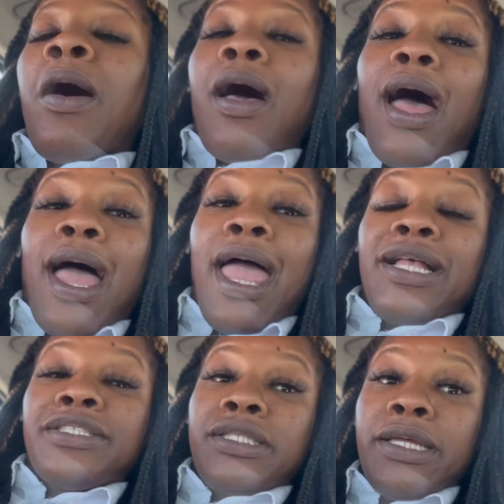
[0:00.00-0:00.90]
I
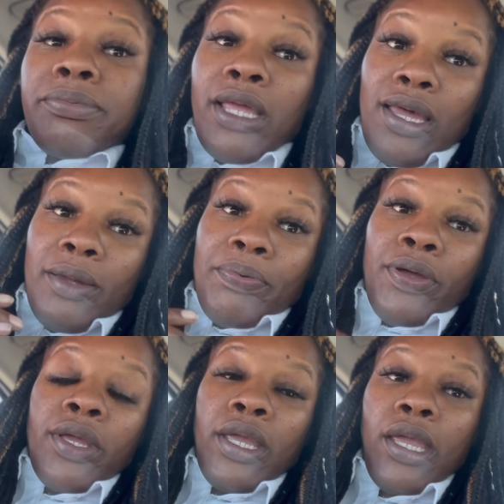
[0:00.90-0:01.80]
have slipped up,
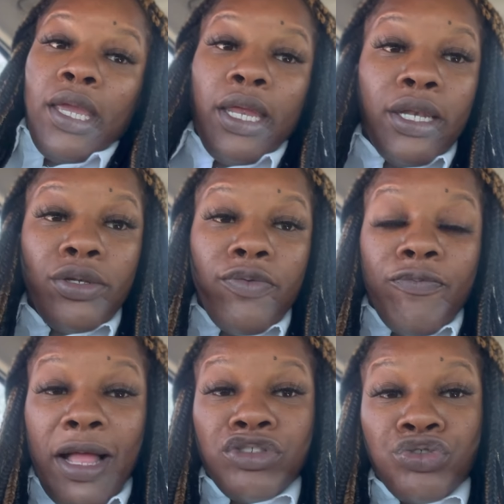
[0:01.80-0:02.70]
and
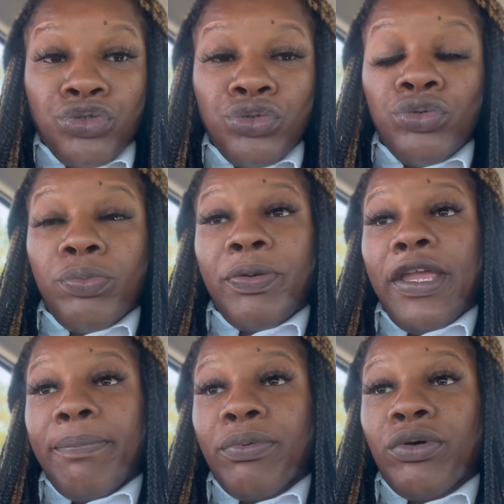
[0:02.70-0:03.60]
my true
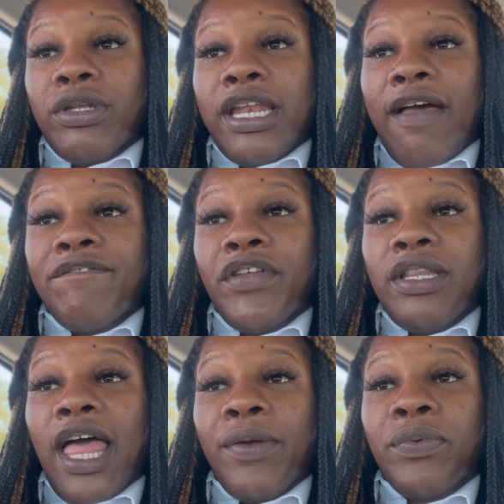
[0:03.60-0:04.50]
people that I feel
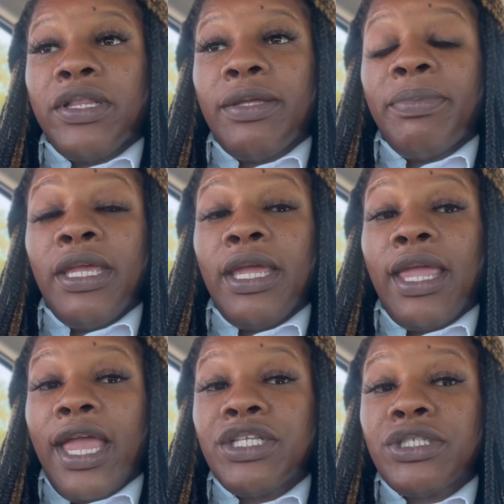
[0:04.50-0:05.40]
like really be
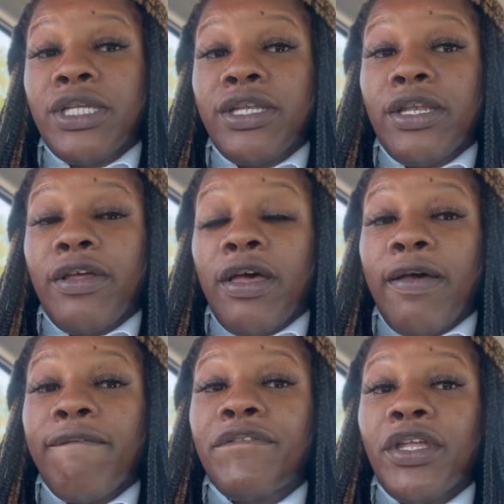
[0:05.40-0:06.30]
engaging in
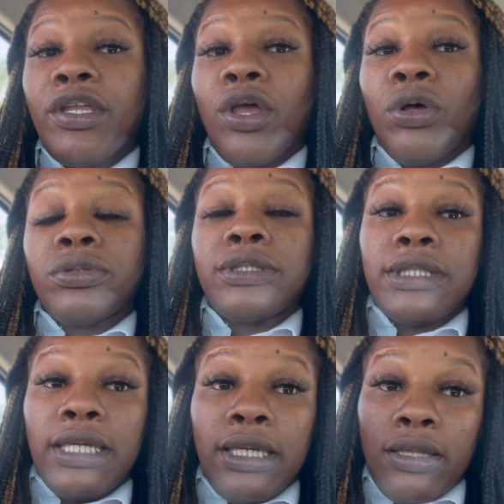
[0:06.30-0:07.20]
the video
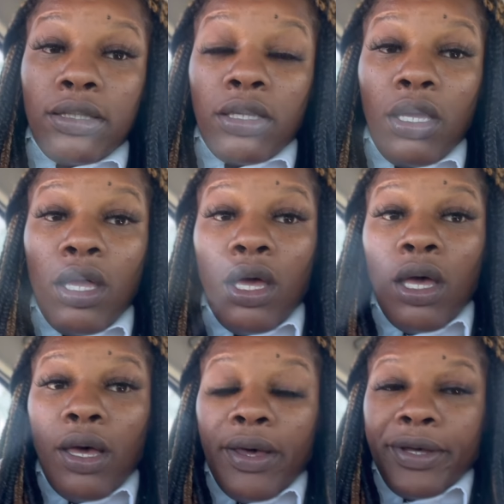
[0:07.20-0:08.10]
seen.
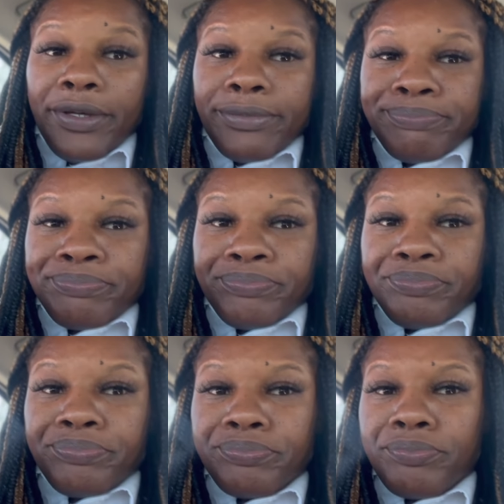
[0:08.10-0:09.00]

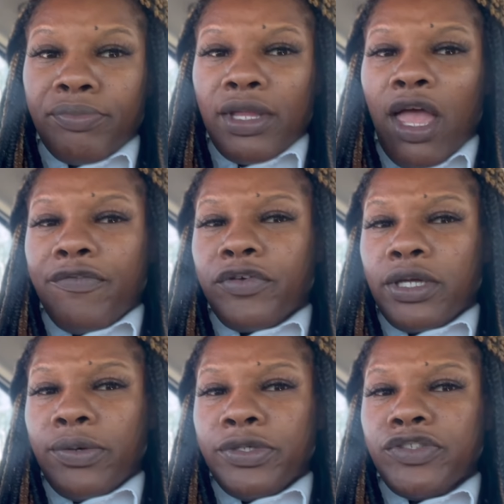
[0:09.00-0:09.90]
I
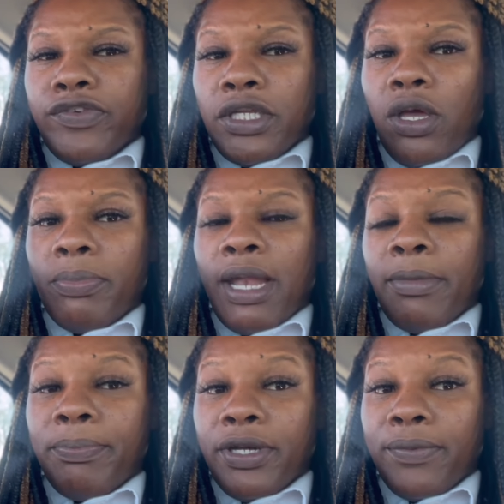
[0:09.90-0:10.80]
forget which video, but I'm gonna
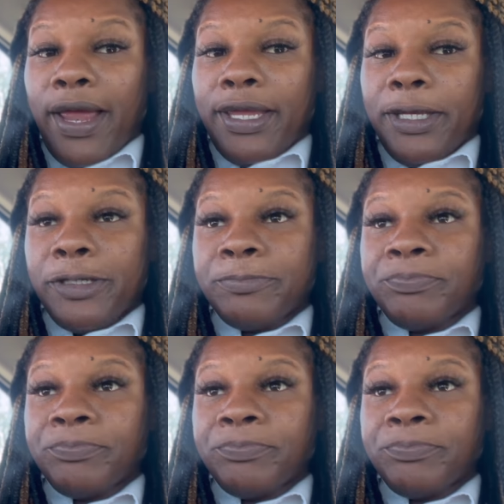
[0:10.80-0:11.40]
put it right here.